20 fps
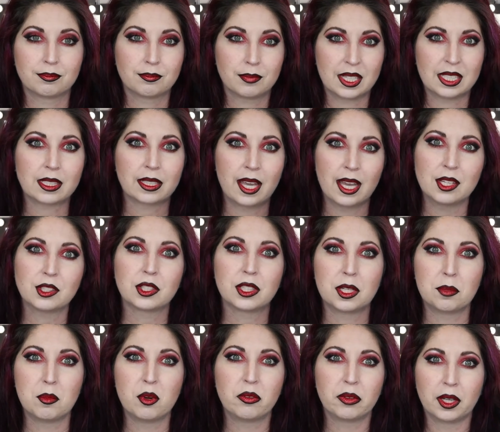It's occasionally
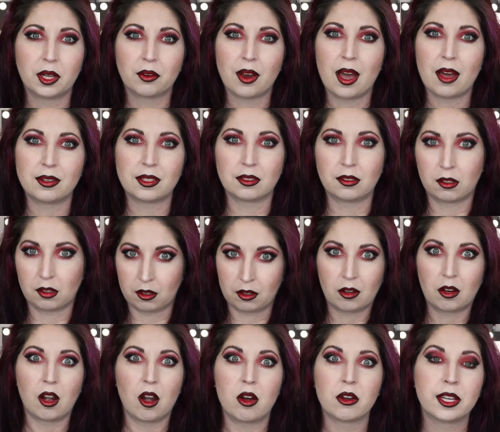moving around and
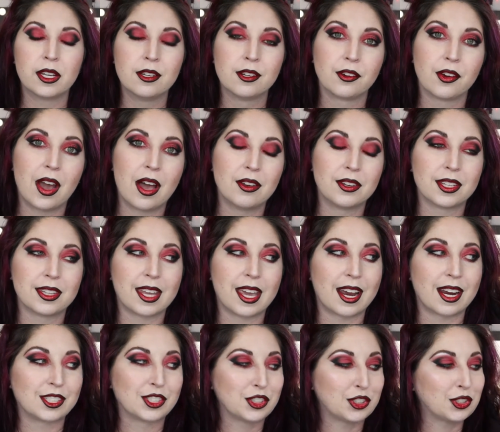clunking around in
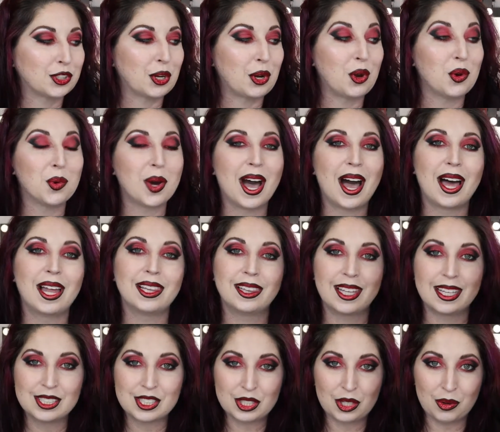there. So
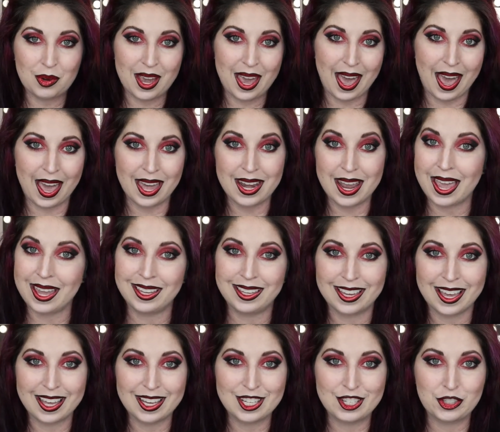let's go ahead and
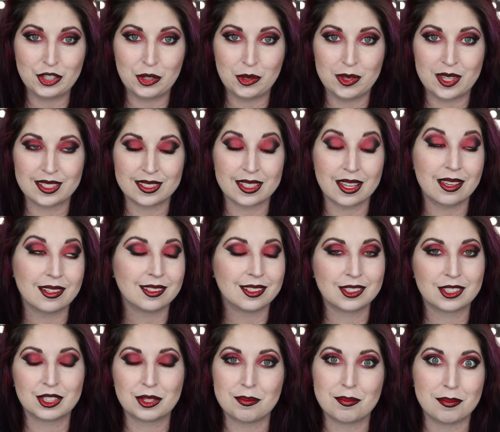get into this
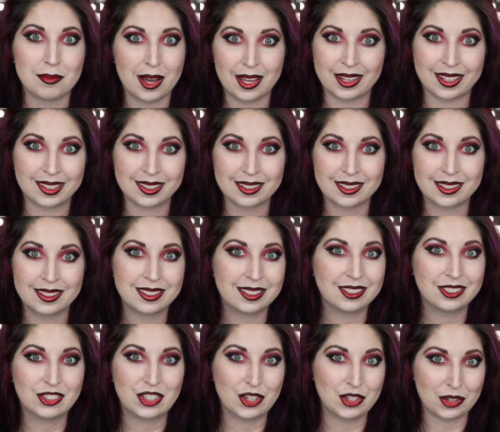demonic
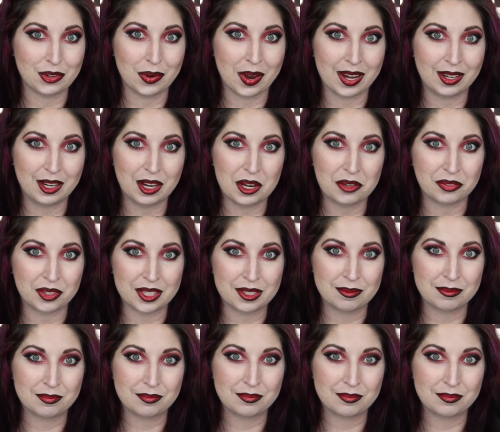Ginger Red Coffin.